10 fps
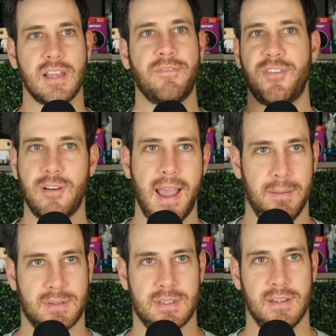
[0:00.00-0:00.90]
It's up for
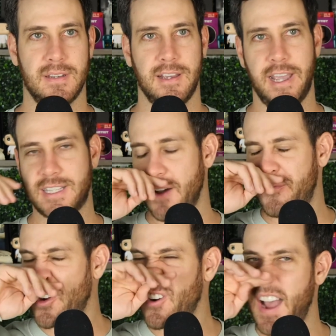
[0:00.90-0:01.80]
grabs. And it's up
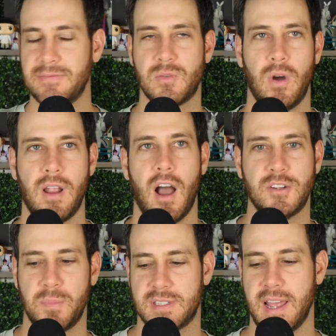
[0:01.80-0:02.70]
for grabs
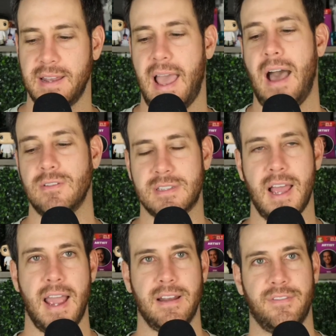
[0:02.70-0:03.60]
100%
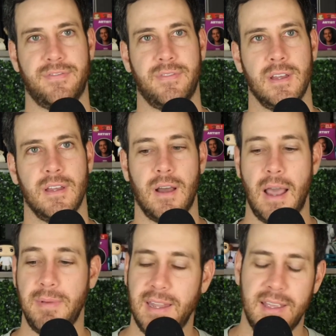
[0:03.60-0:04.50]
outside of.
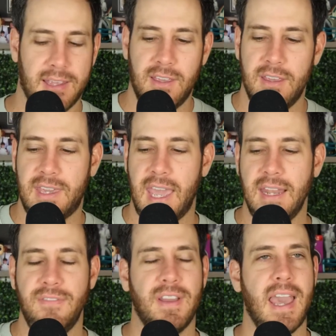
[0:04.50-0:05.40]
I mean, you
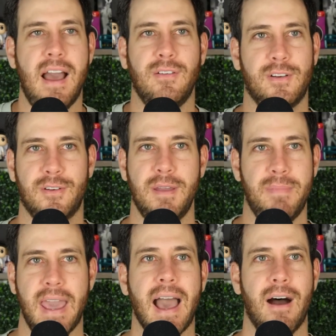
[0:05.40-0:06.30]
can't even count Green
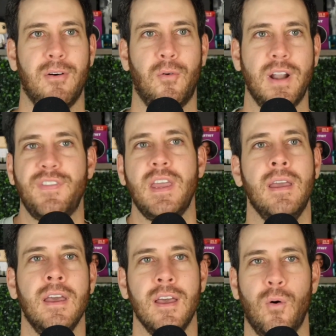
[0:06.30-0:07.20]
Bay out. What if he's
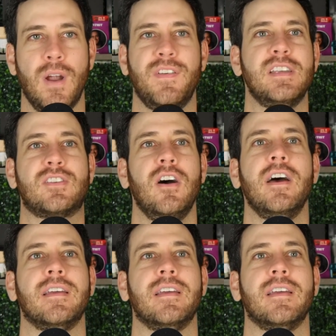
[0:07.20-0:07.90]
good?